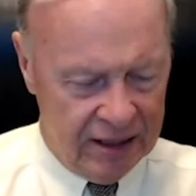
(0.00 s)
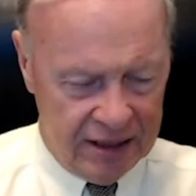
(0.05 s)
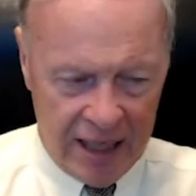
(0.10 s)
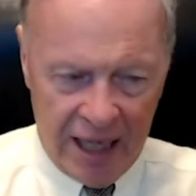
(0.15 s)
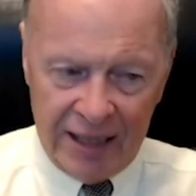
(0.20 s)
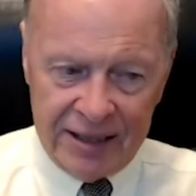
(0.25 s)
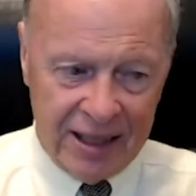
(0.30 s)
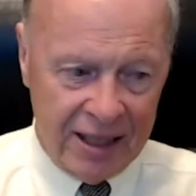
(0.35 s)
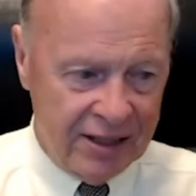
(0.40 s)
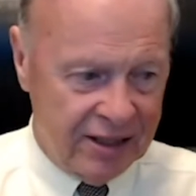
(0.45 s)

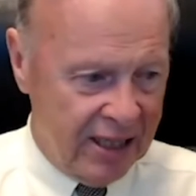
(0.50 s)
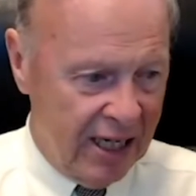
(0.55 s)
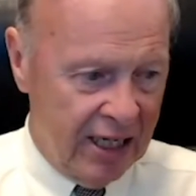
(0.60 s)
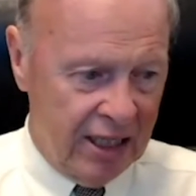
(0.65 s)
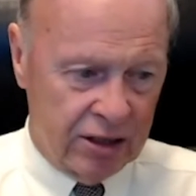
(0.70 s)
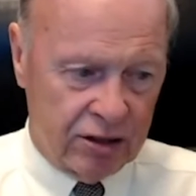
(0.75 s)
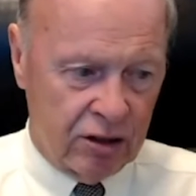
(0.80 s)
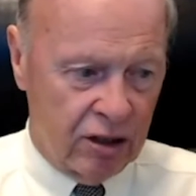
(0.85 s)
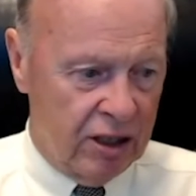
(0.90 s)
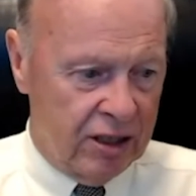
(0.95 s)
as I said,
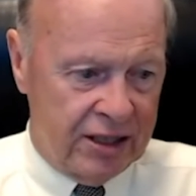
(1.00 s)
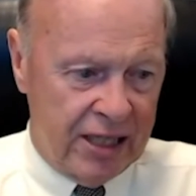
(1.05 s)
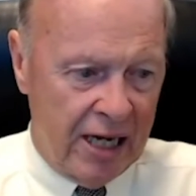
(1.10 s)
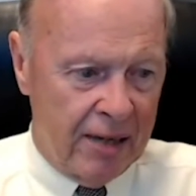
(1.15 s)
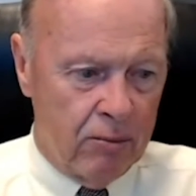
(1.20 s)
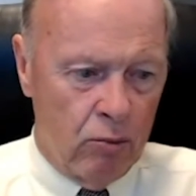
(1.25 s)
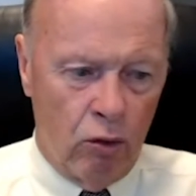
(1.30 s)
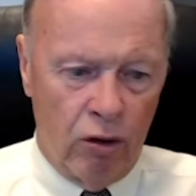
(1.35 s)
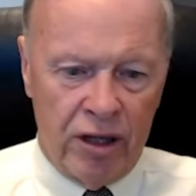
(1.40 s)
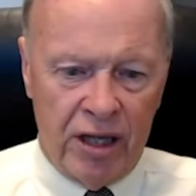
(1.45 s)
it's going to take
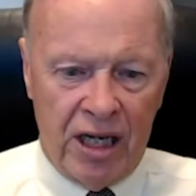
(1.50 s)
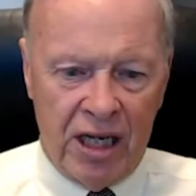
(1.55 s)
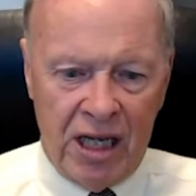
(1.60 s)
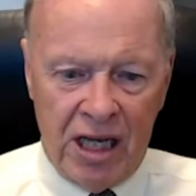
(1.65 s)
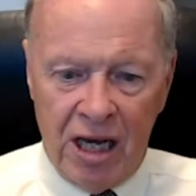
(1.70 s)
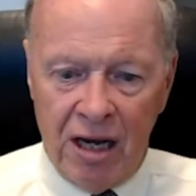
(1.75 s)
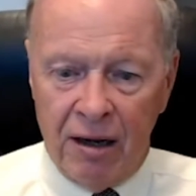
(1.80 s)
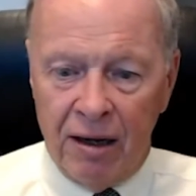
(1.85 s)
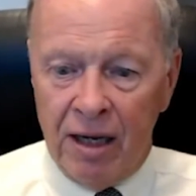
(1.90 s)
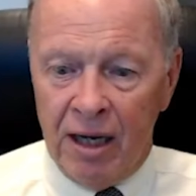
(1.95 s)
more than a
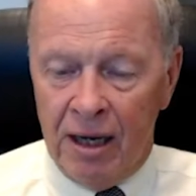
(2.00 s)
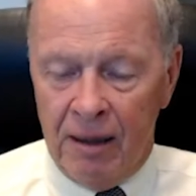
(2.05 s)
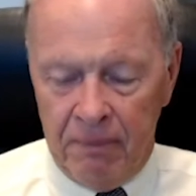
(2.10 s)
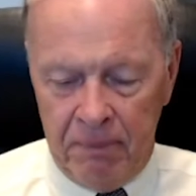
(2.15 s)
year.